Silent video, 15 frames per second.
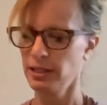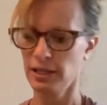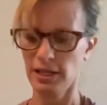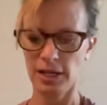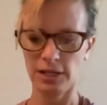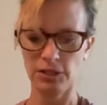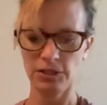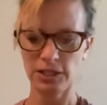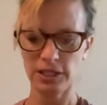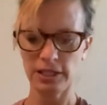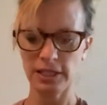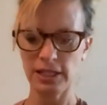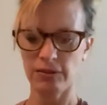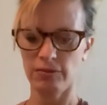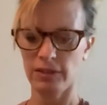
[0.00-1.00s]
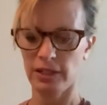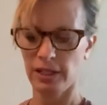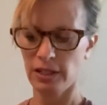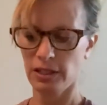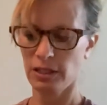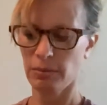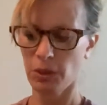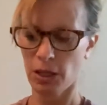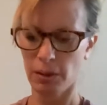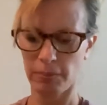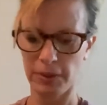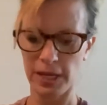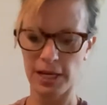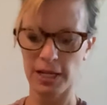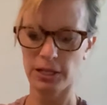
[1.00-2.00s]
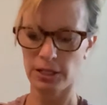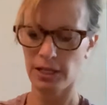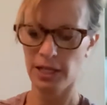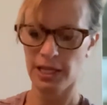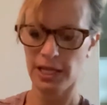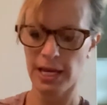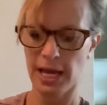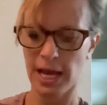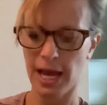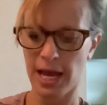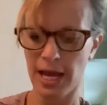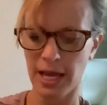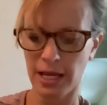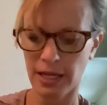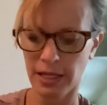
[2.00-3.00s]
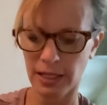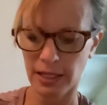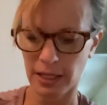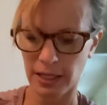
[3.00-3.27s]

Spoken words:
And you just need really a small piece. You need the end.